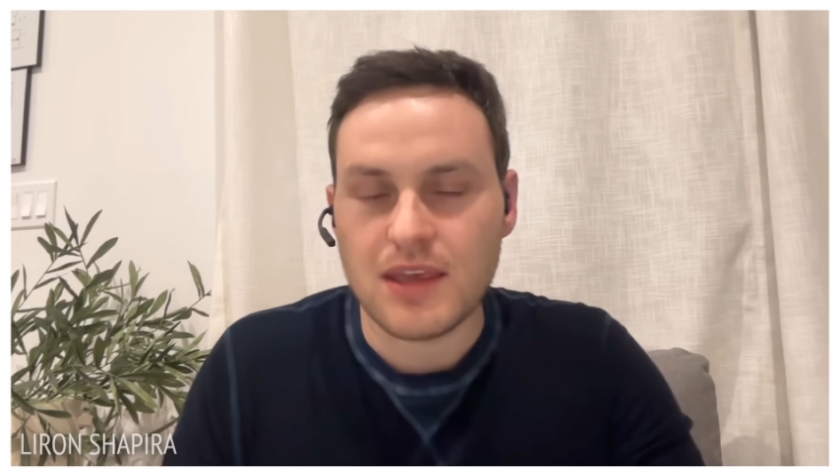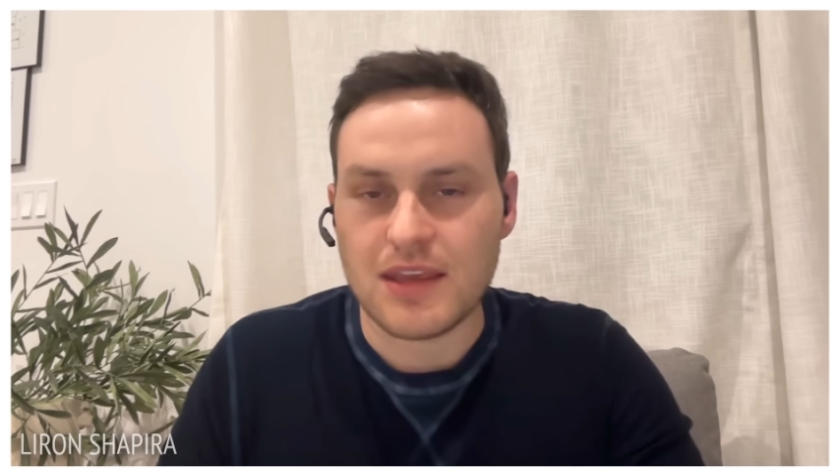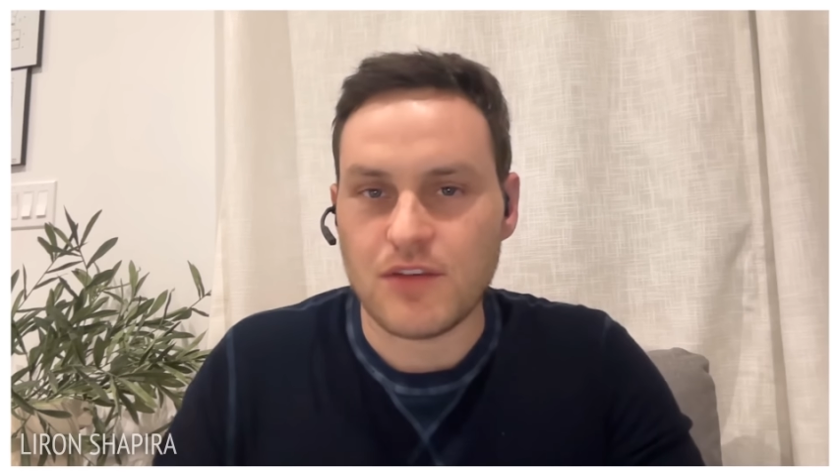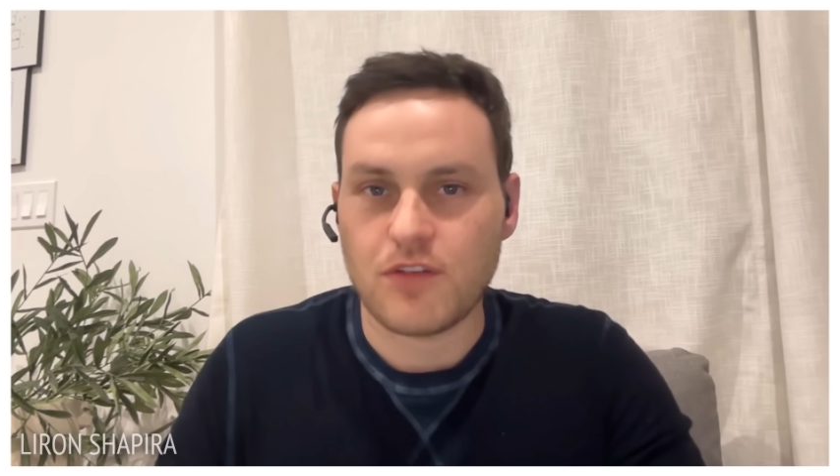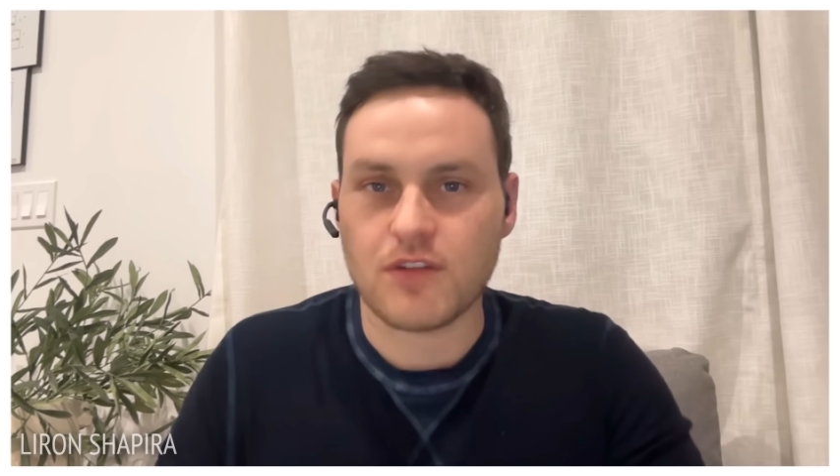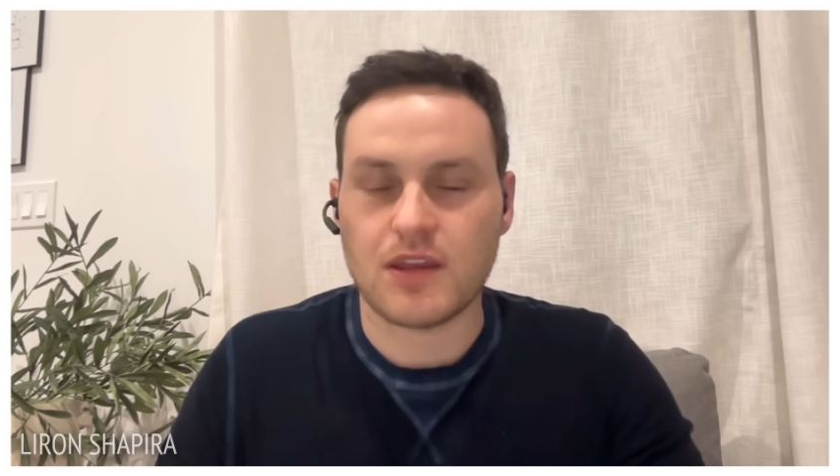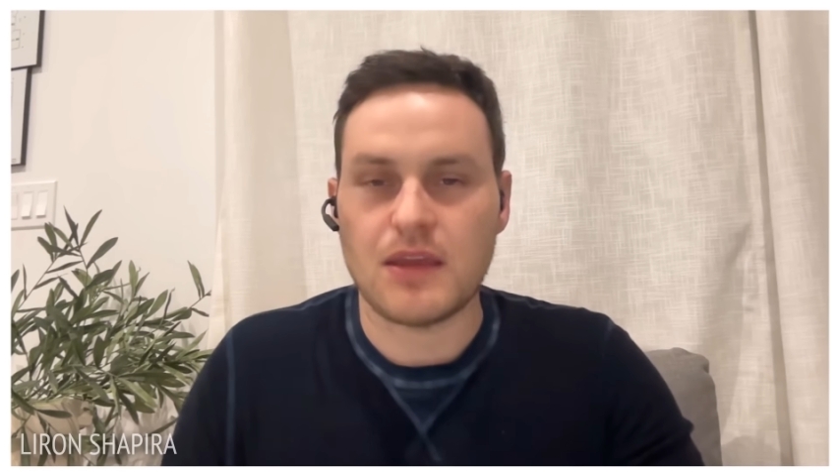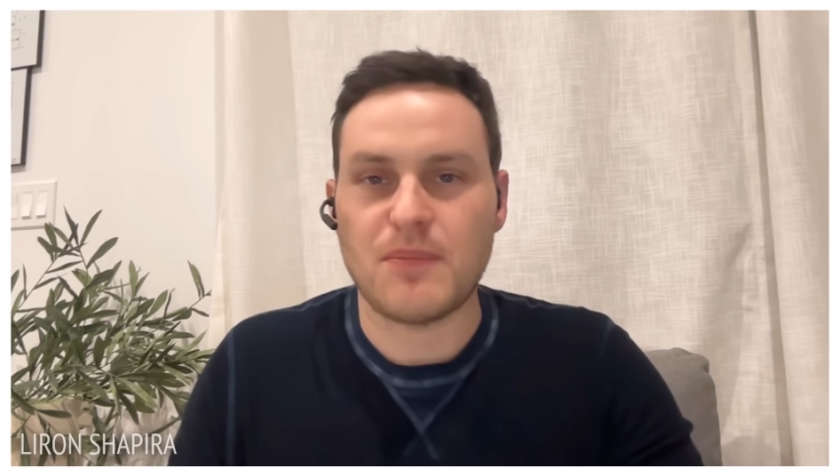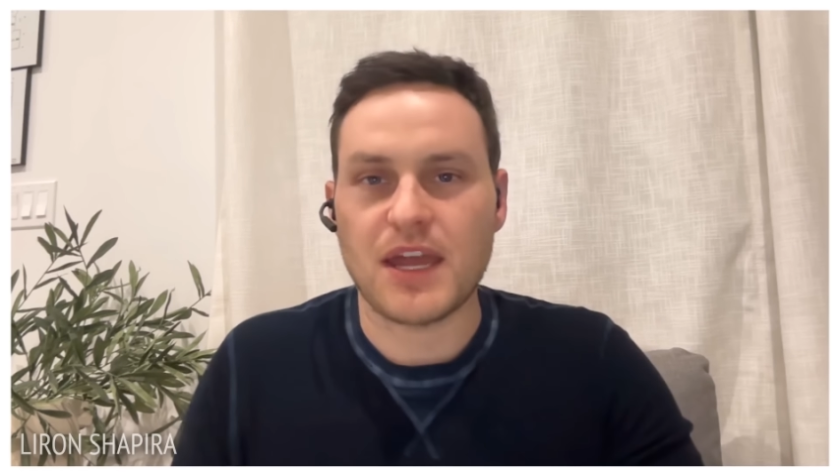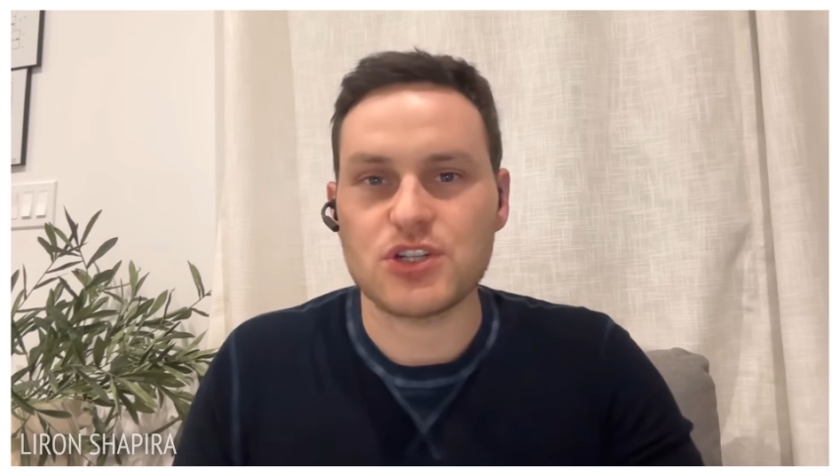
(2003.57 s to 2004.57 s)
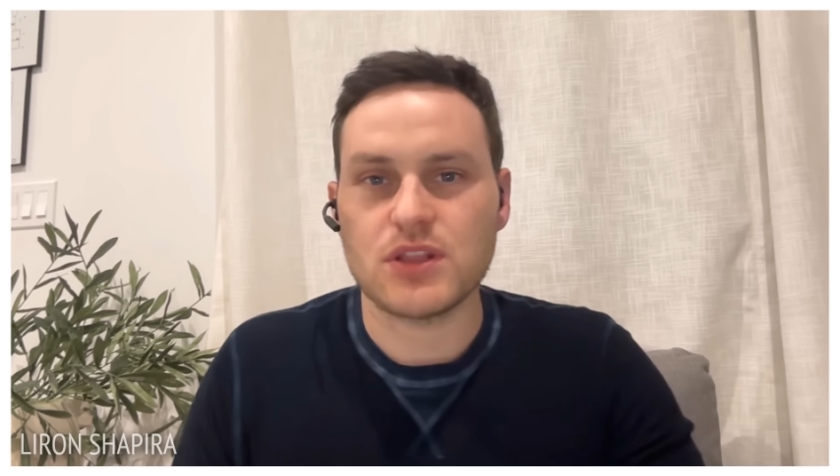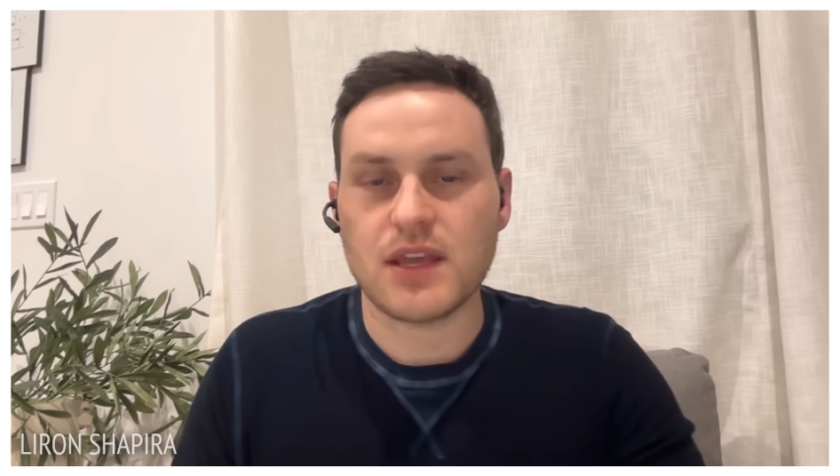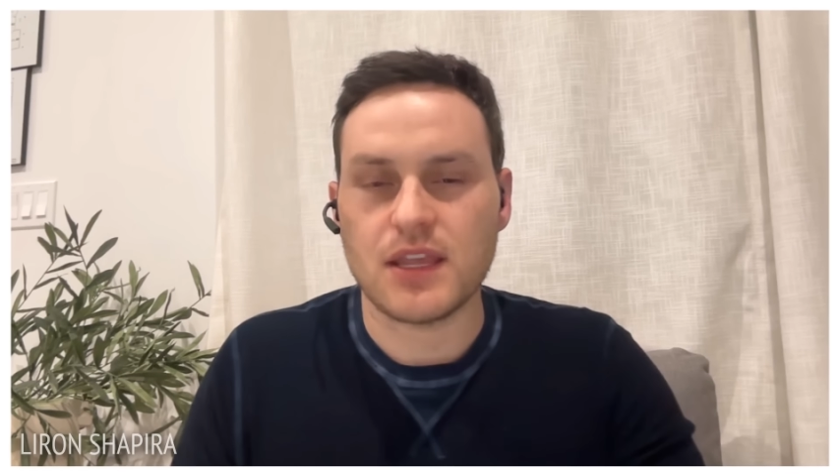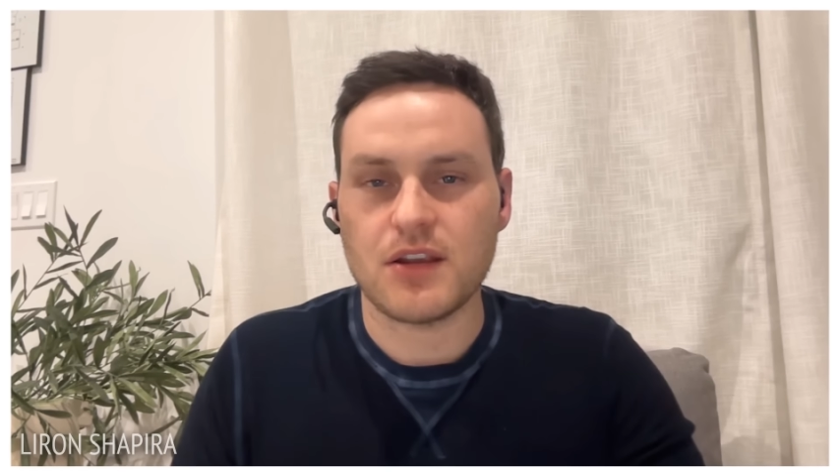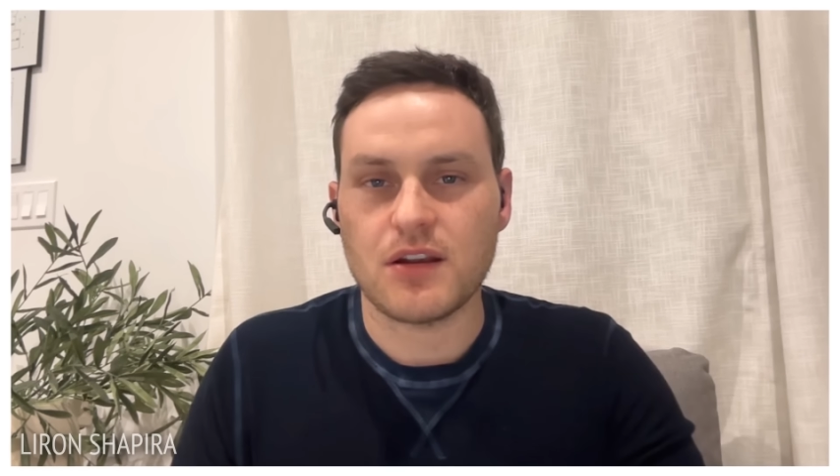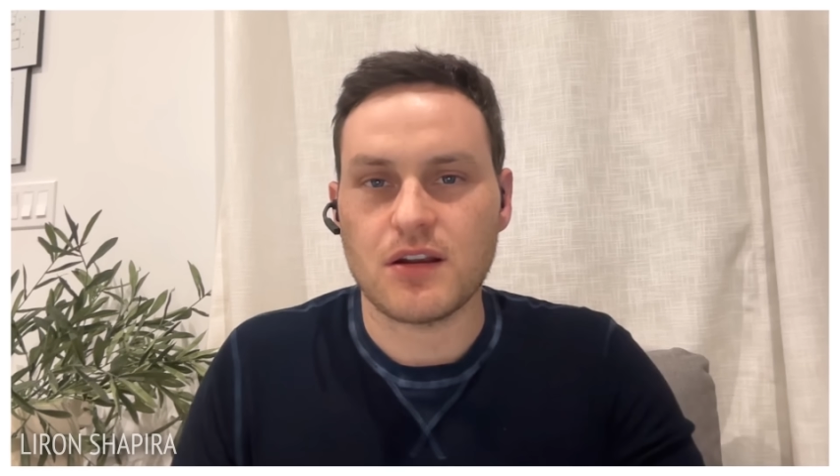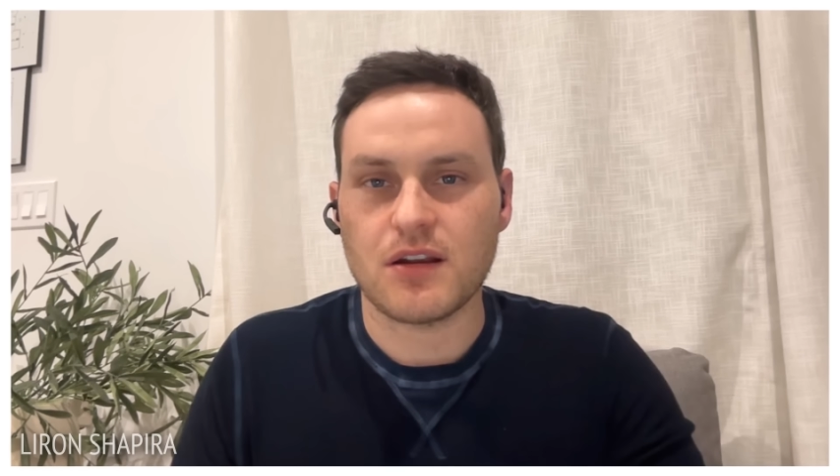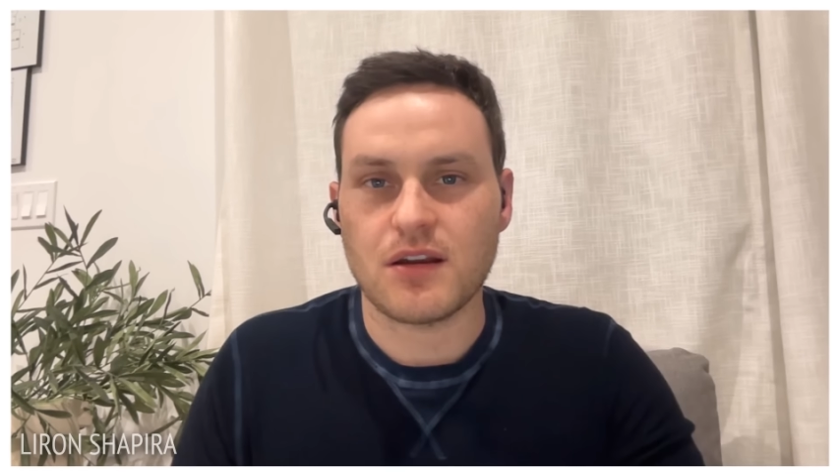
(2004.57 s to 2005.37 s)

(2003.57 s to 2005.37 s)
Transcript: is imagine that you're